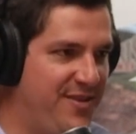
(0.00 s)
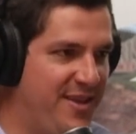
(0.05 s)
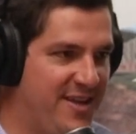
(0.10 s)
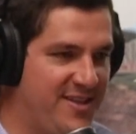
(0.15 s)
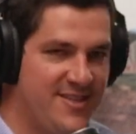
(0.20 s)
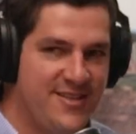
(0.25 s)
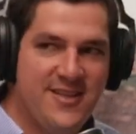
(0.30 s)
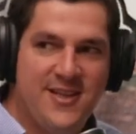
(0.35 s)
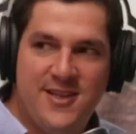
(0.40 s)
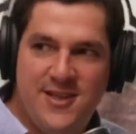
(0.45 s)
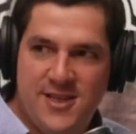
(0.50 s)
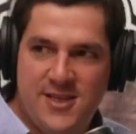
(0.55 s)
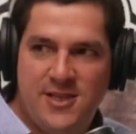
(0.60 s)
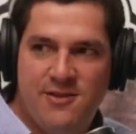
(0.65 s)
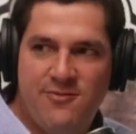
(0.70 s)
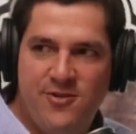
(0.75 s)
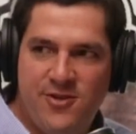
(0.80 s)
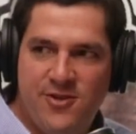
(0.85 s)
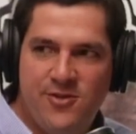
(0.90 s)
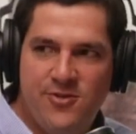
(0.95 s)
That's a
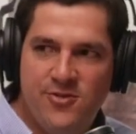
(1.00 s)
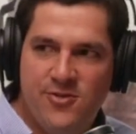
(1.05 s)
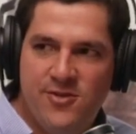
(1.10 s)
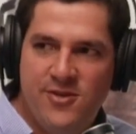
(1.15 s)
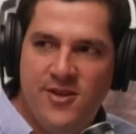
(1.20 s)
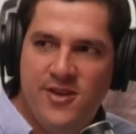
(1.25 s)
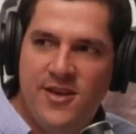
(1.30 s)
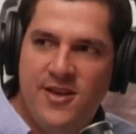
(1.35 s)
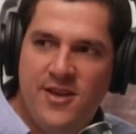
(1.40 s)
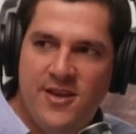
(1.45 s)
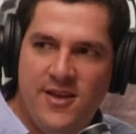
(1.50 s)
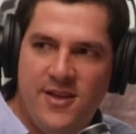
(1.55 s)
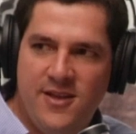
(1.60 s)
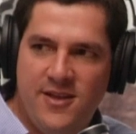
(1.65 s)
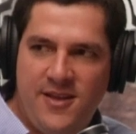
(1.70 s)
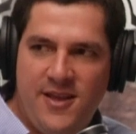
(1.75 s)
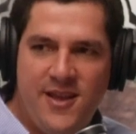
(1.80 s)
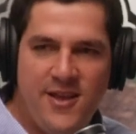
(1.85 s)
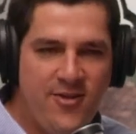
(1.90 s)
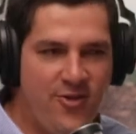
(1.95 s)
very good
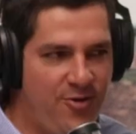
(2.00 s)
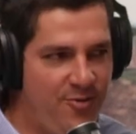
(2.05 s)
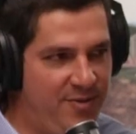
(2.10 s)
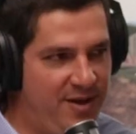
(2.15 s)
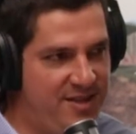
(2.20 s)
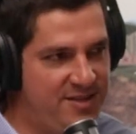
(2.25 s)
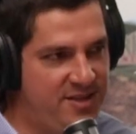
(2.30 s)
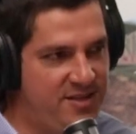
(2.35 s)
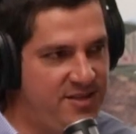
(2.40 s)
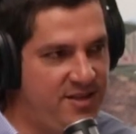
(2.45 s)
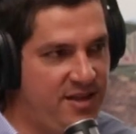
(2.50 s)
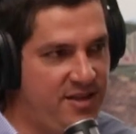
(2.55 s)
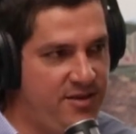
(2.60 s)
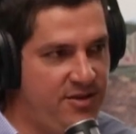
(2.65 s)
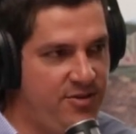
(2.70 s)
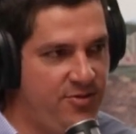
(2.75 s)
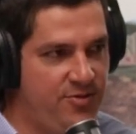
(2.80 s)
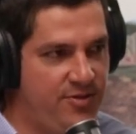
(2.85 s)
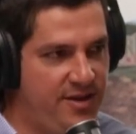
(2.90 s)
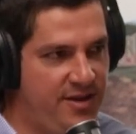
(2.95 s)
take-home message that
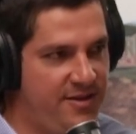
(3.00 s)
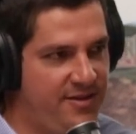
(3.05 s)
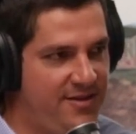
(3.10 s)
you